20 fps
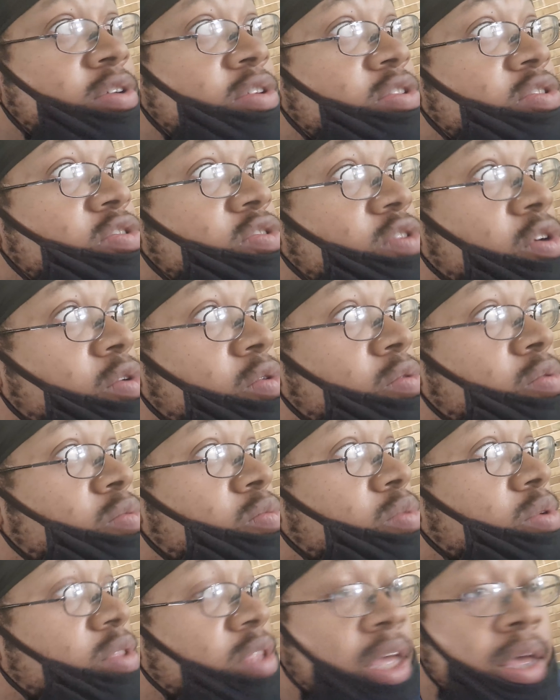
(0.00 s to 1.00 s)
So
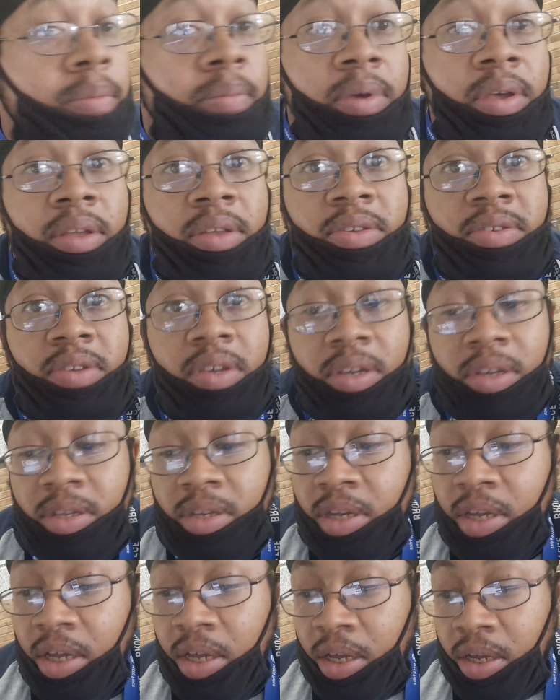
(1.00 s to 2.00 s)
with that being said,
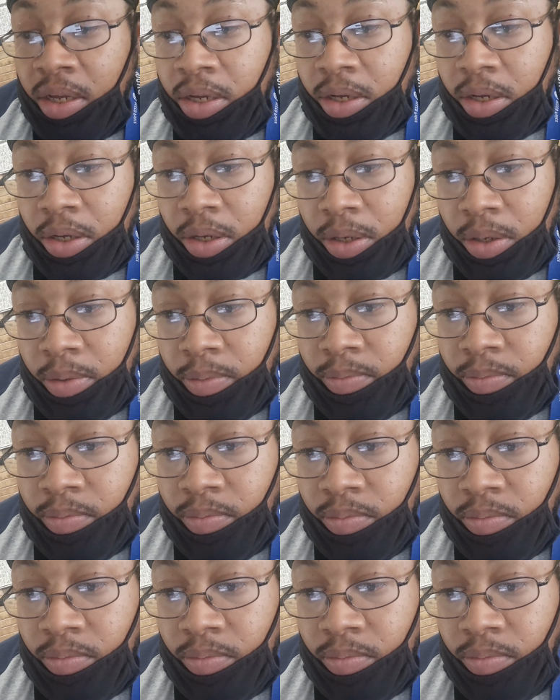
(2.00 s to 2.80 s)
um,